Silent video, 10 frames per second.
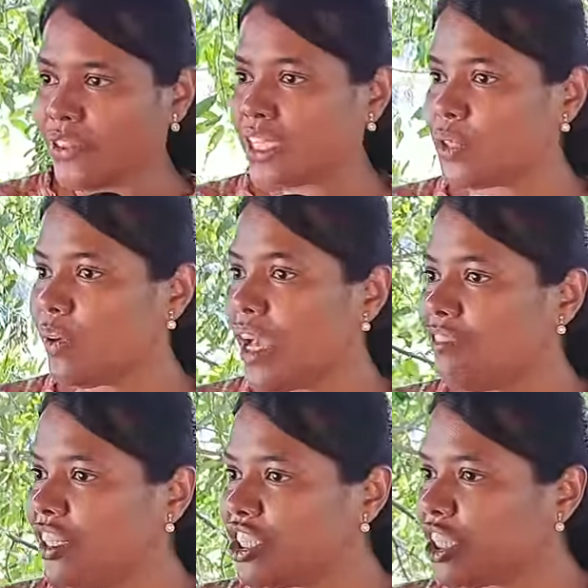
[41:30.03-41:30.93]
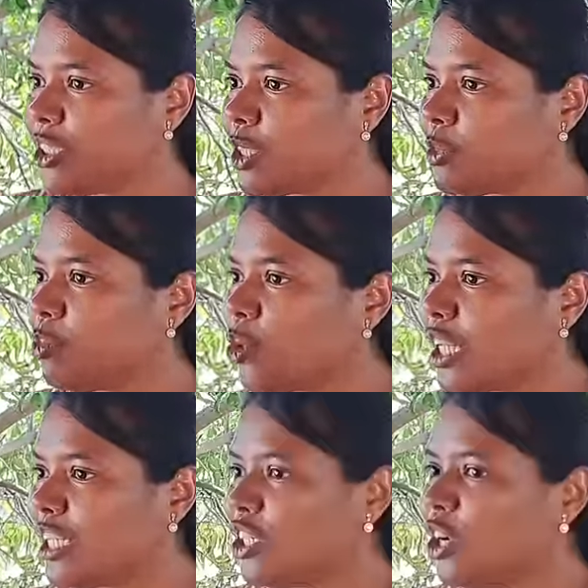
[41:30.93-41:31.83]
That's why when Jesus spoke,
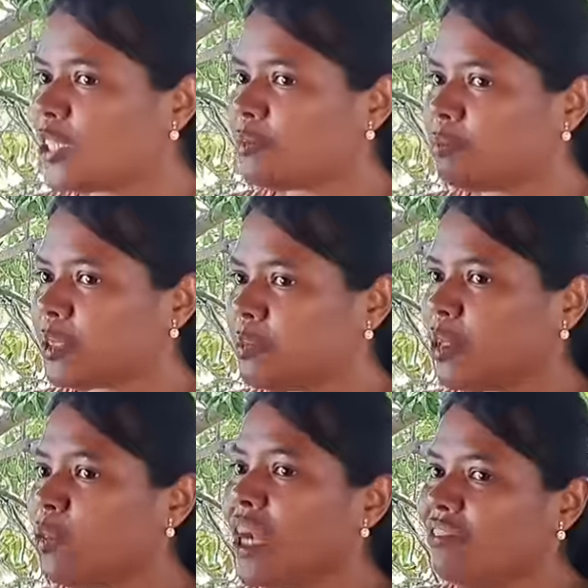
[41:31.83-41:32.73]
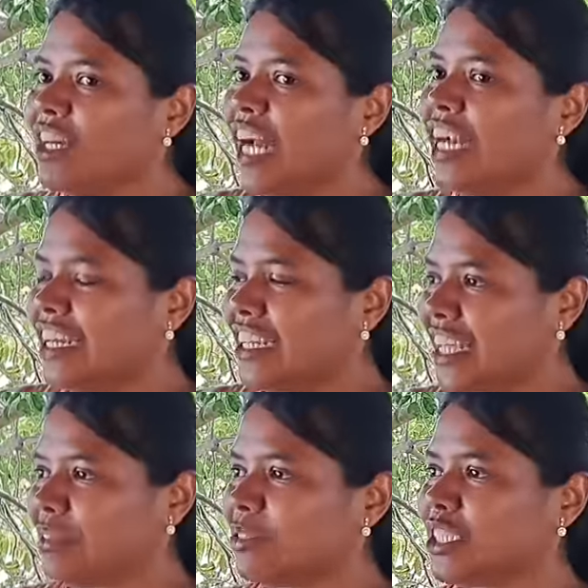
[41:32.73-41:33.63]
he did not speak one word hundred
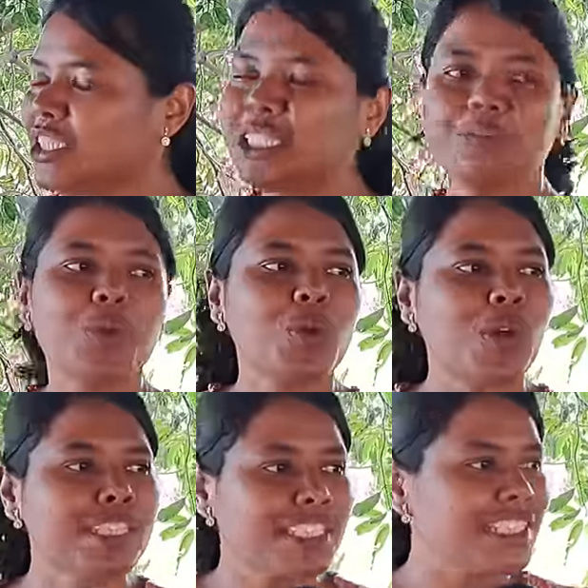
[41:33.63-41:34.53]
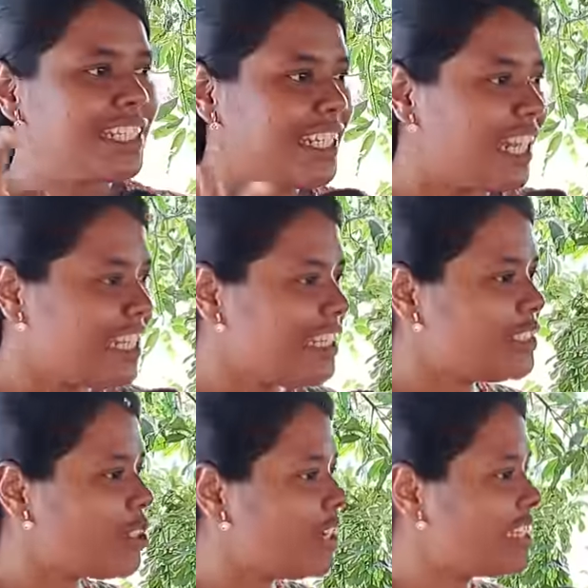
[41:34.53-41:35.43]
times, he just spoke once and he
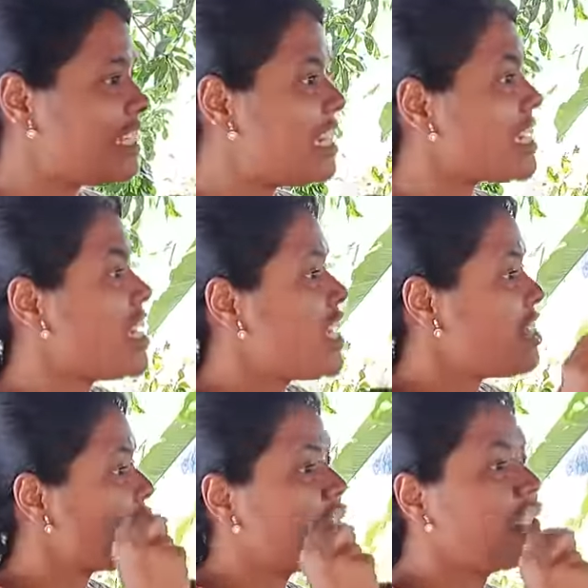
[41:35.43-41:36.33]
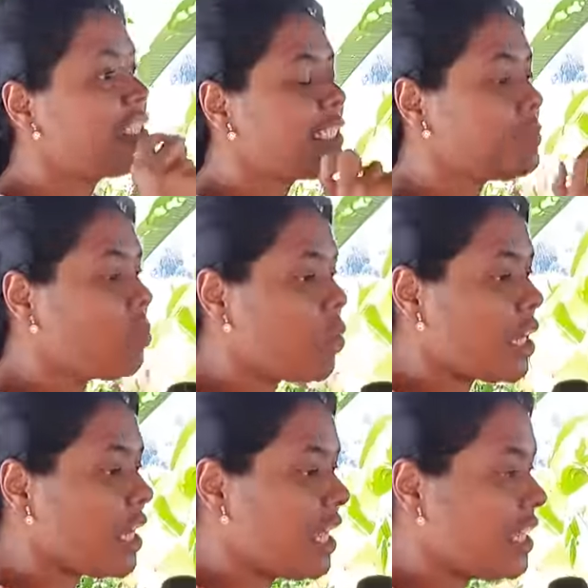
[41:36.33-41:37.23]
saw result. If he just
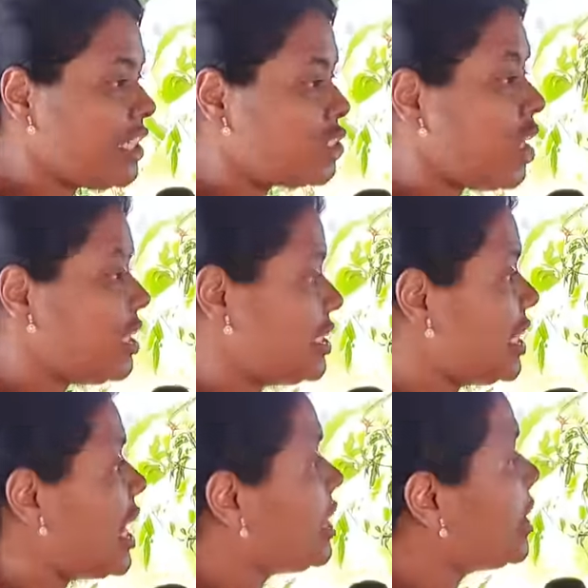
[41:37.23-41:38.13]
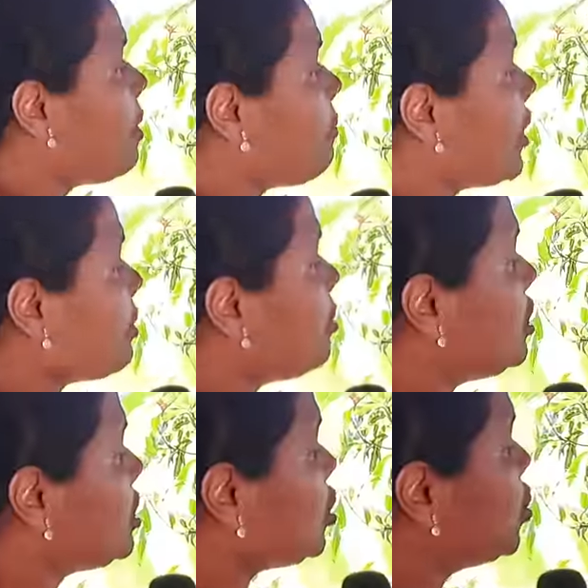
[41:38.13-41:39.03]
spoke and he saw result, that
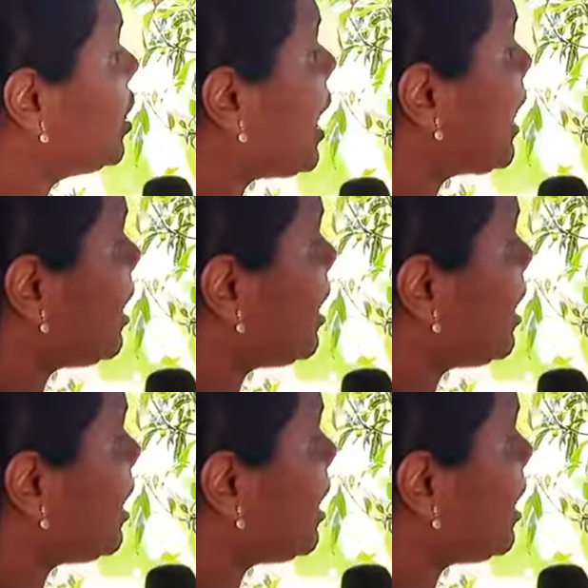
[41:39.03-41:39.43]
means you and I